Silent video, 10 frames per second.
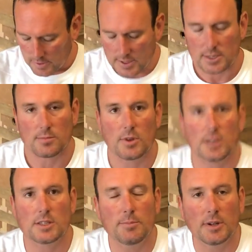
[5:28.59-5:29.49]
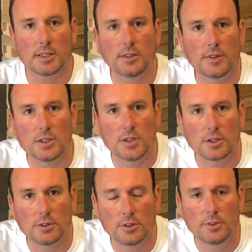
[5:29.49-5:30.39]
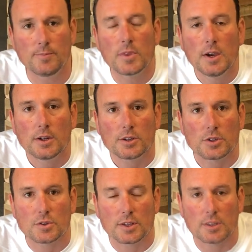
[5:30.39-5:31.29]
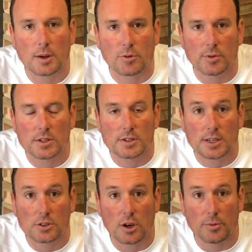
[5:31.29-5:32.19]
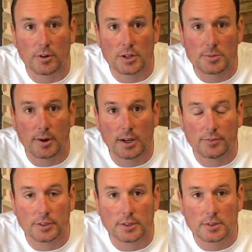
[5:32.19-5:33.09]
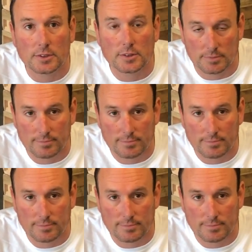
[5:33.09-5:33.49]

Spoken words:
There's some nice simple activities you can do to strengthen up your wrist next time you're at Aspire Fitness.